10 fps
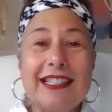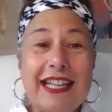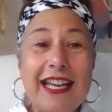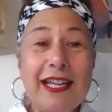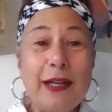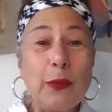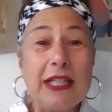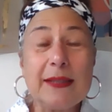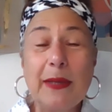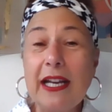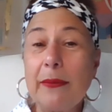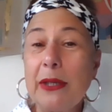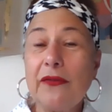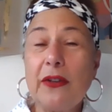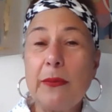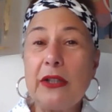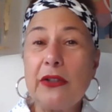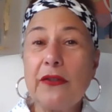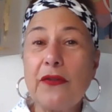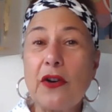Today, in what is becoming a
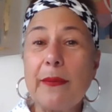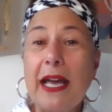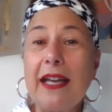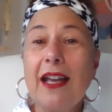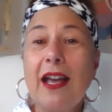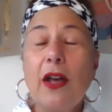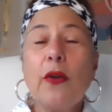familiar format,